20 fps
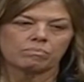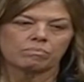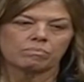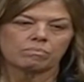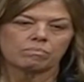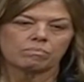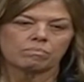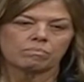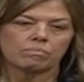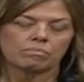
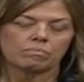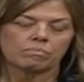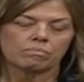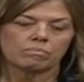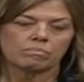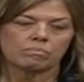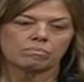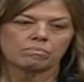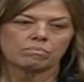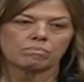
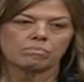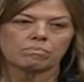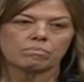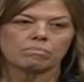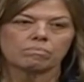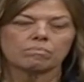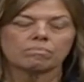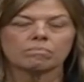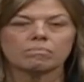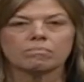
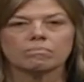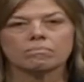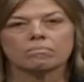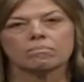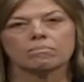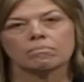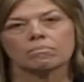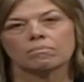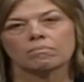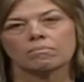
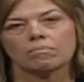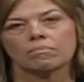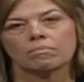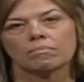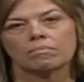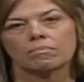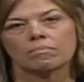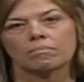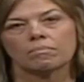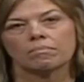
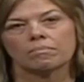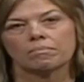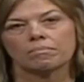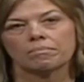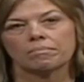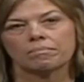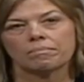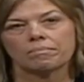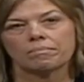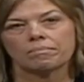
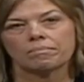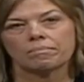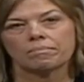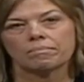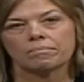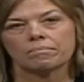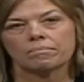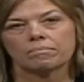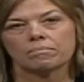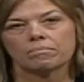
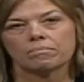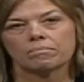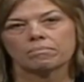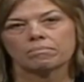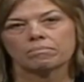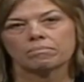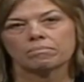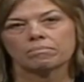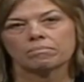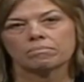
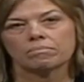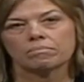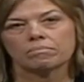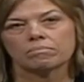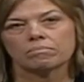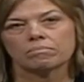(not speaking)